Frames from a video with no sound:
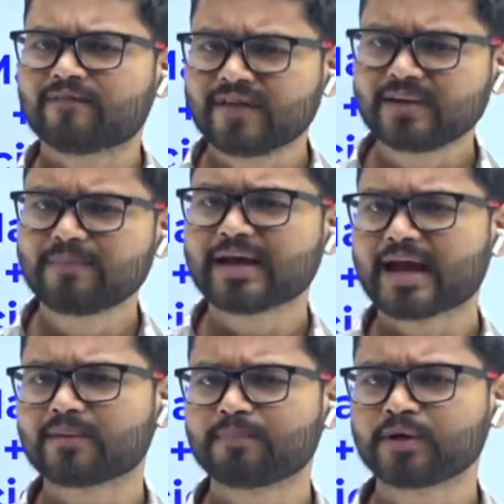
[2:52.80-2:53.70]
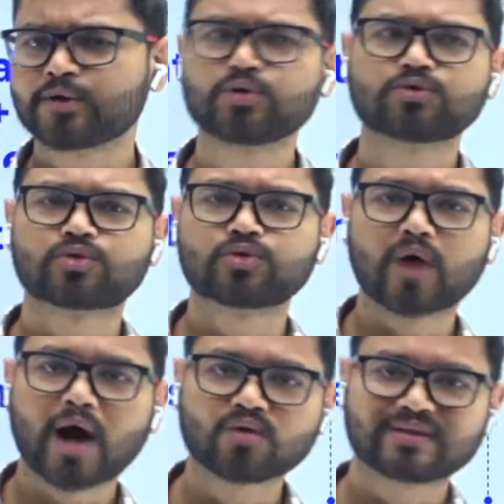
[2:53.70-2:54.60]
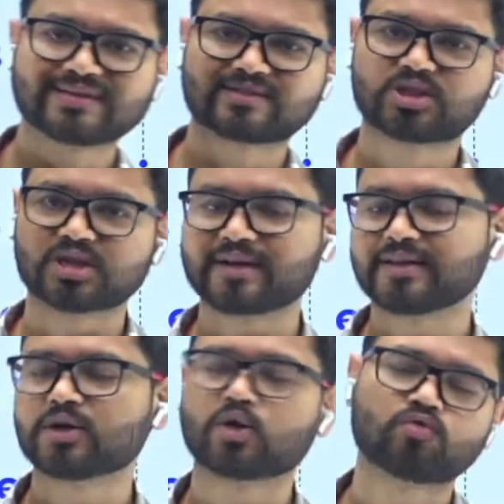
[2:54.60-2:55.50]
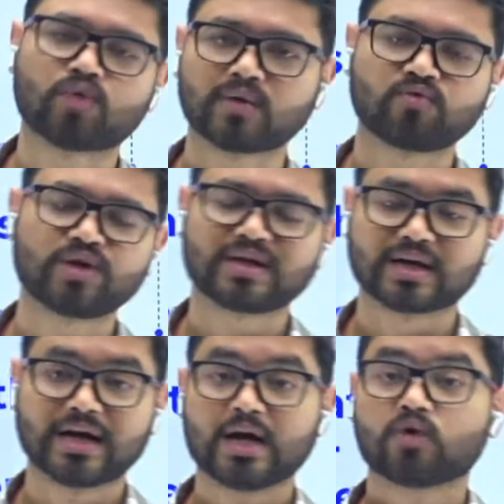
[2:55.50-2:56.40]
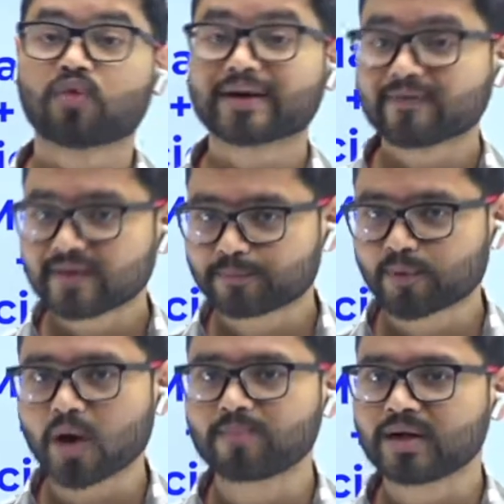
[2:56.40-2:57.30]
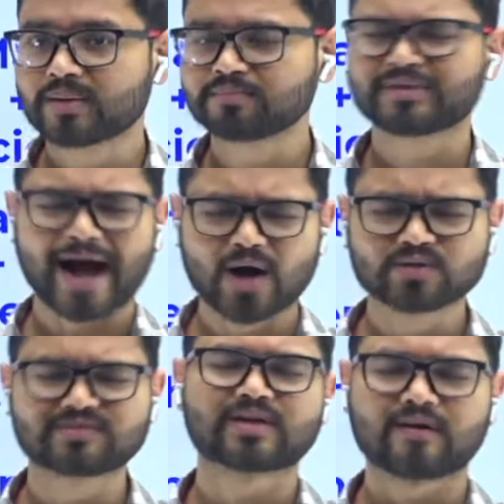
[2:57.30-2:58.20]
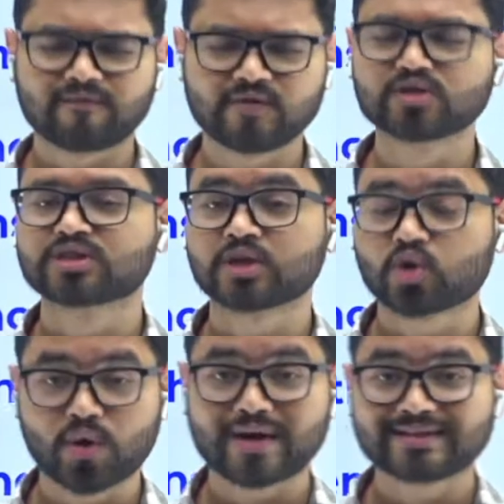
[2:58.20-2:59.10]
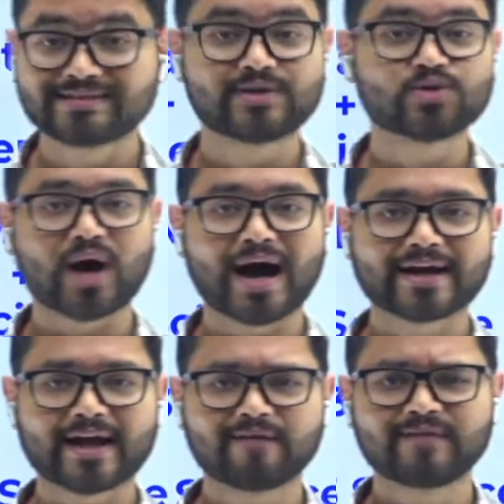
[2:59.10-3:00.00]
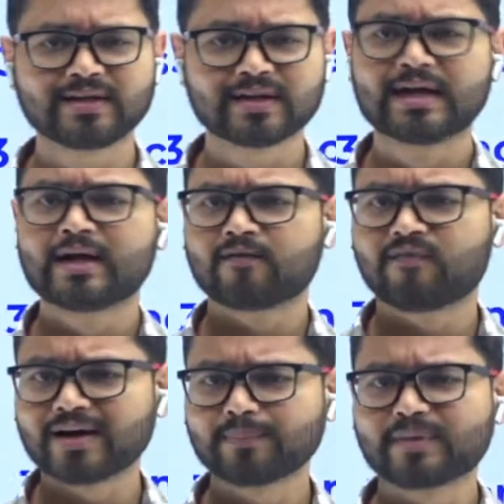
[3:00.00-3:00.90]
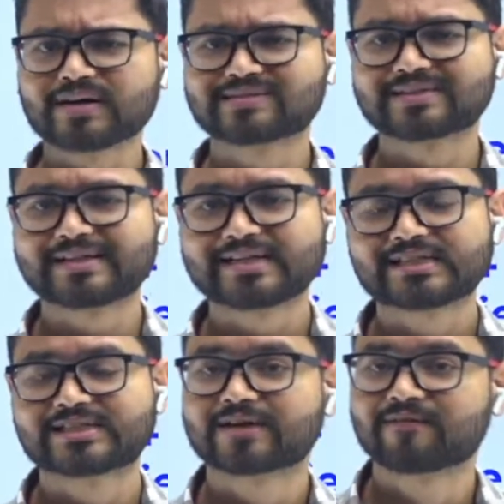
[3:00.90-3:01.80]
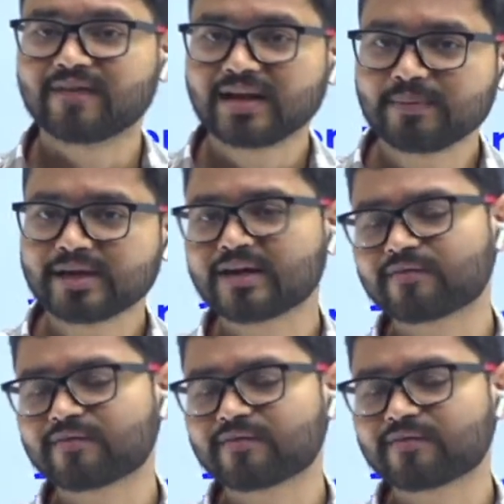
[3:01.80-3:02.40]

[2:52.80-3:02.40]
will be helping you throughout this journey of one week whatever problem doubts confusion queries you are having one personal teacher will be